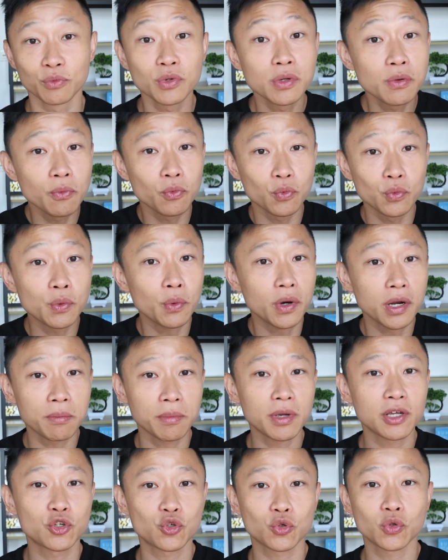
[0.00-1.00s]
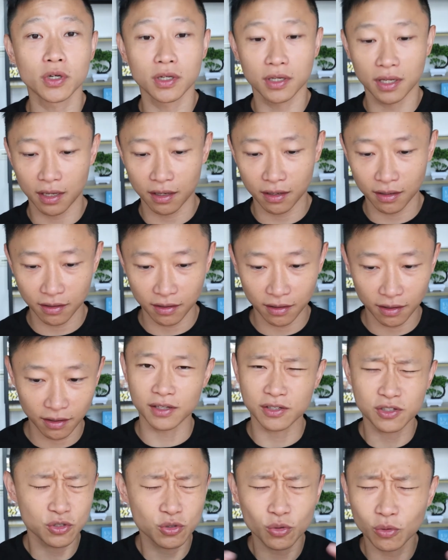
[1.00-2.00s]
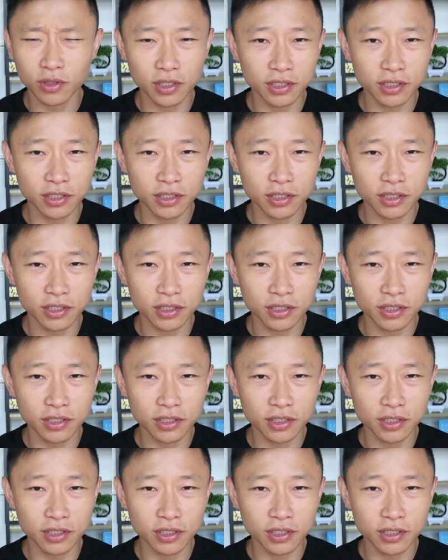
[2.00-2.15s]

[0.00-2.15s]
We want to make sure that there's so